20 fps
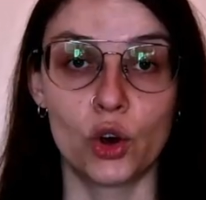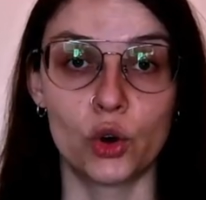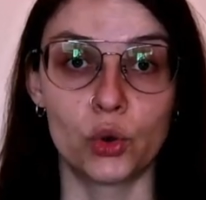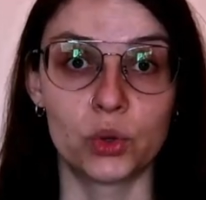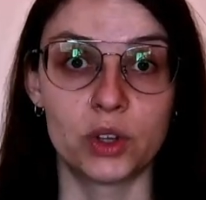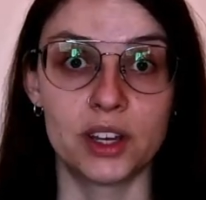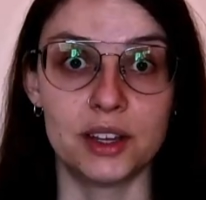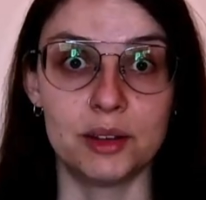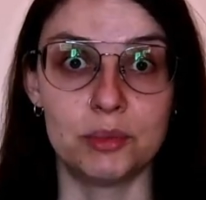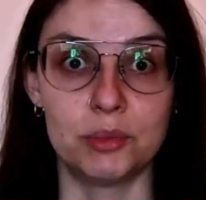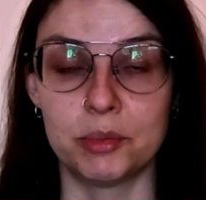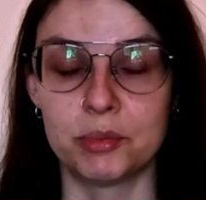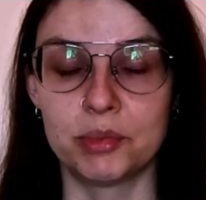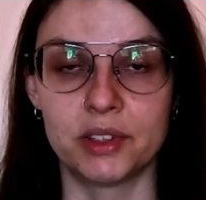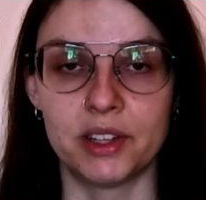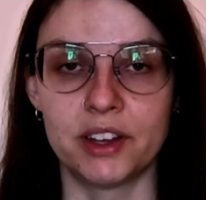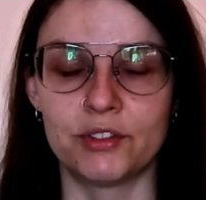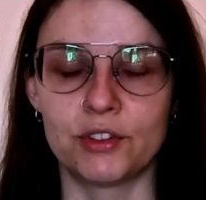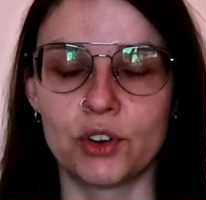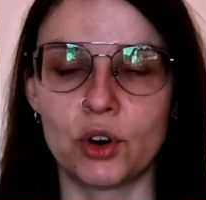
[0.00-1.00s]
Okay,
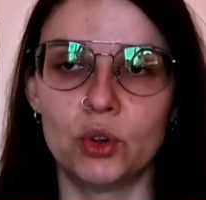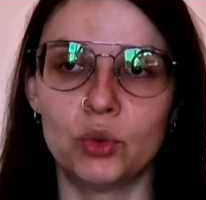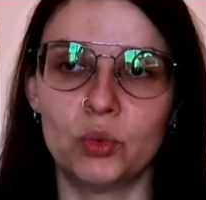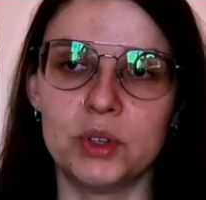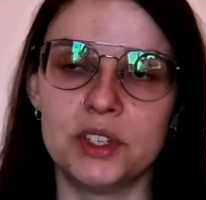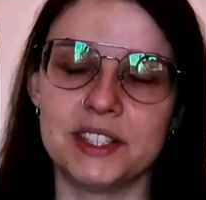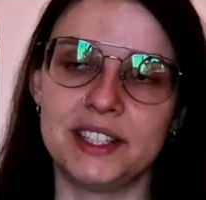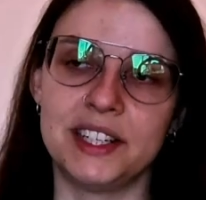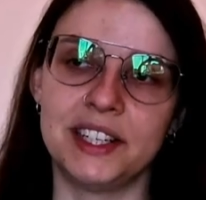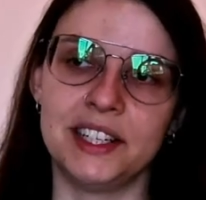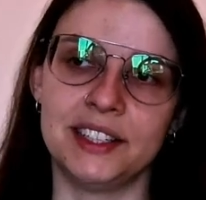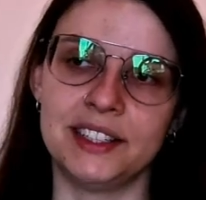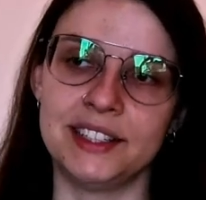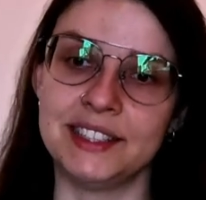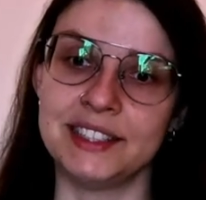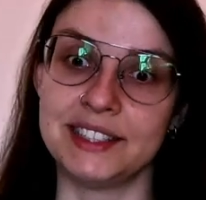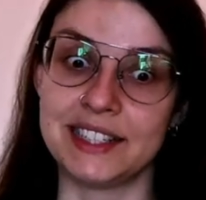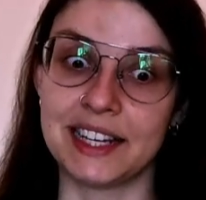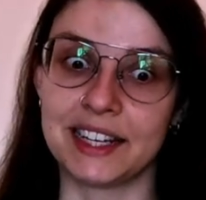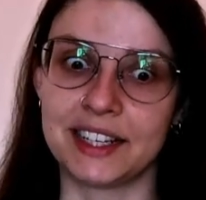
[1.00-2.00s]
people have always liked
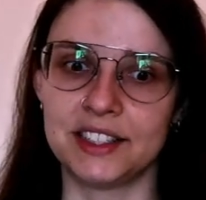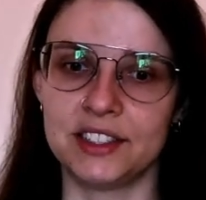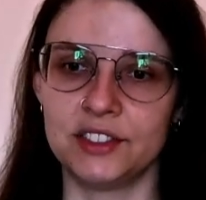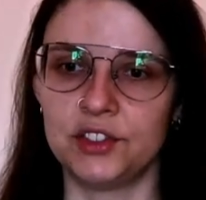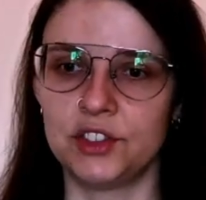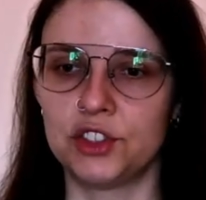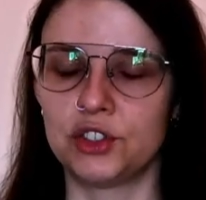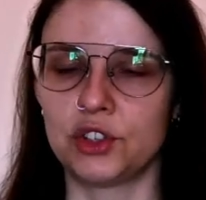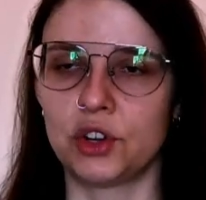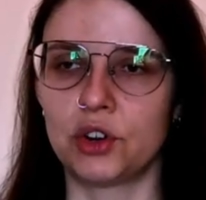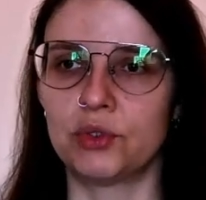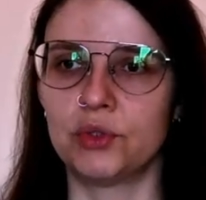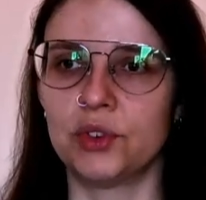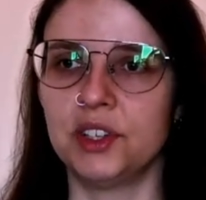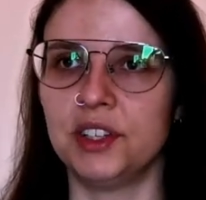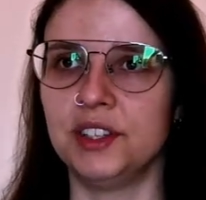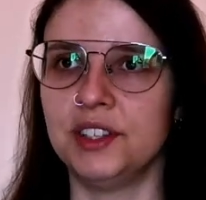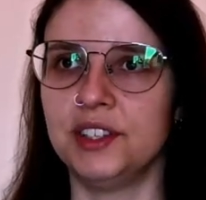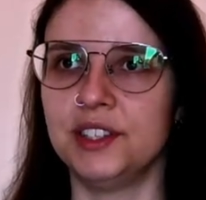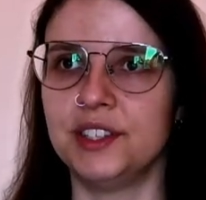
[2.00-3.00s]
detective
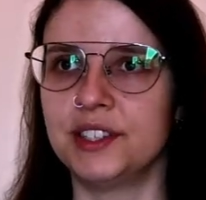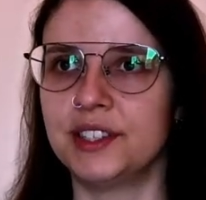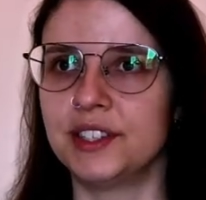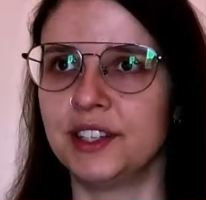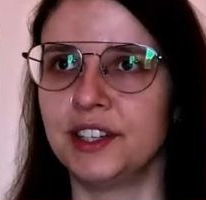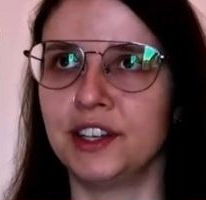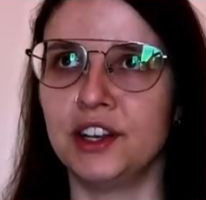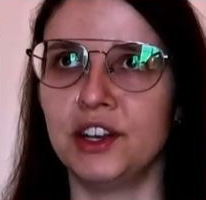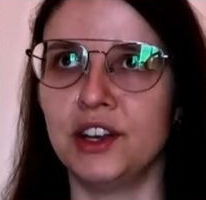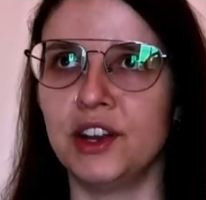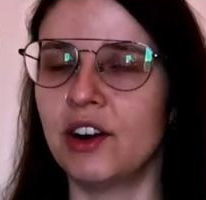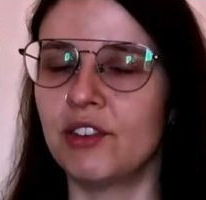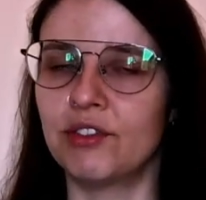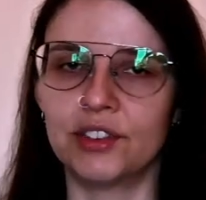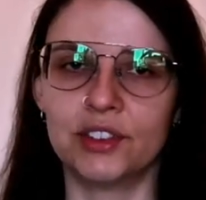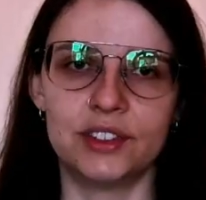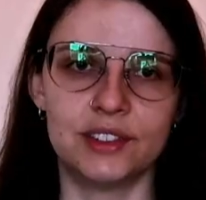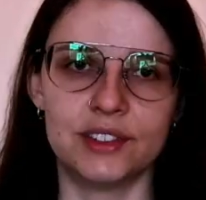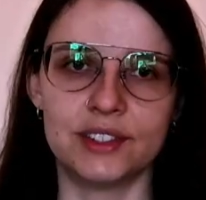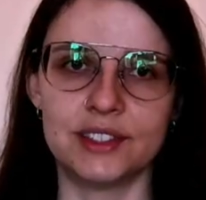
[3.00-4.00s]
stories and
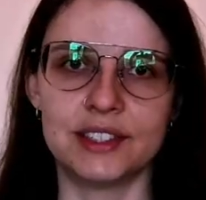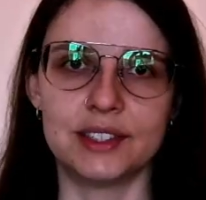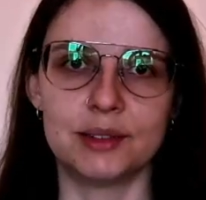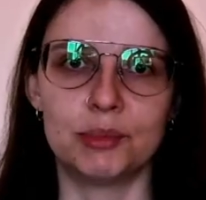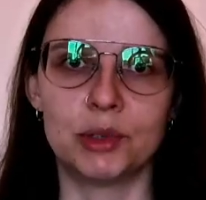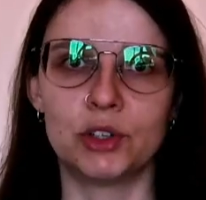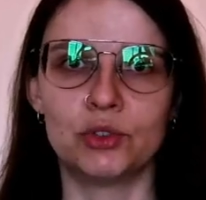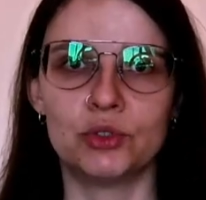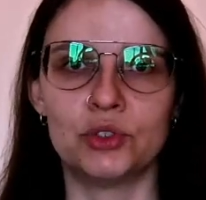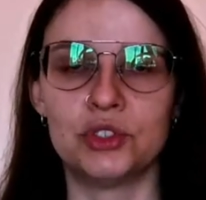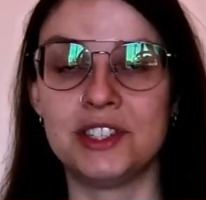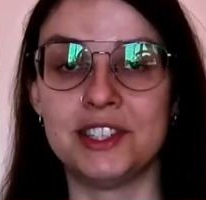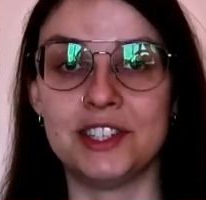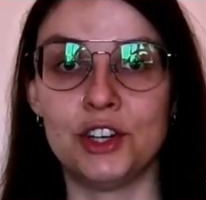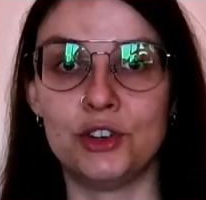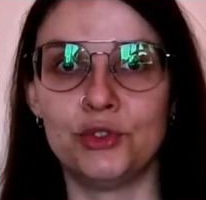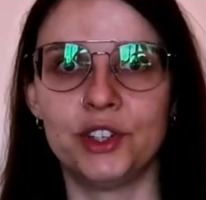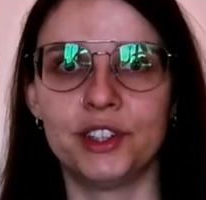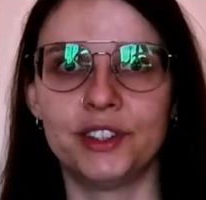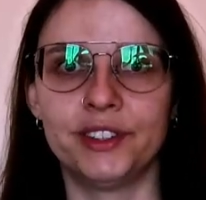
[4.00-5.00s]
novels about
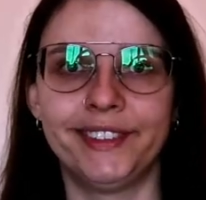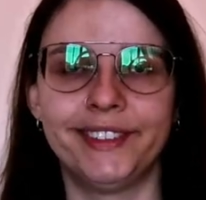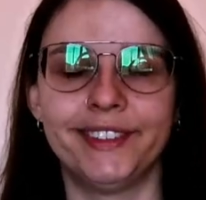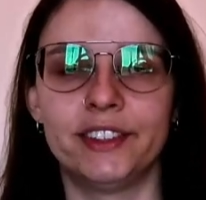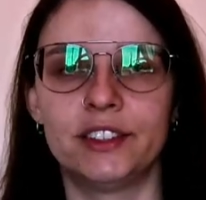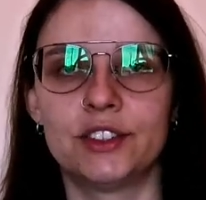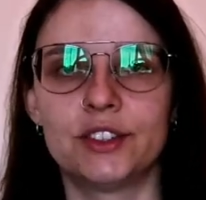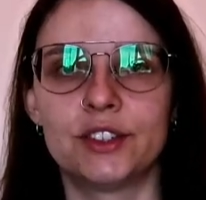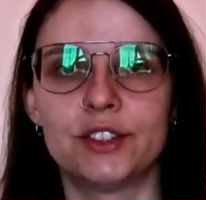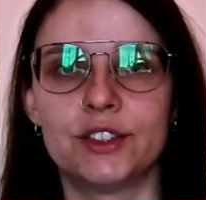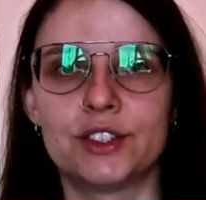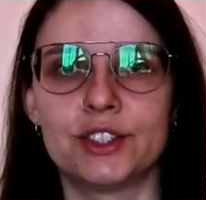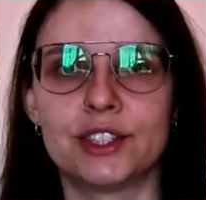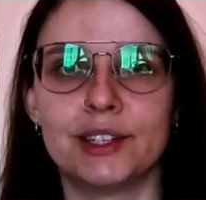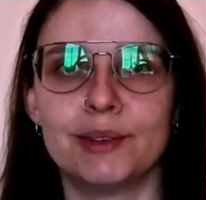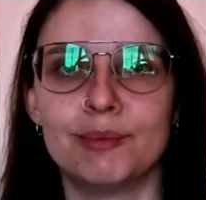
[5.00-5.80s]
serial killers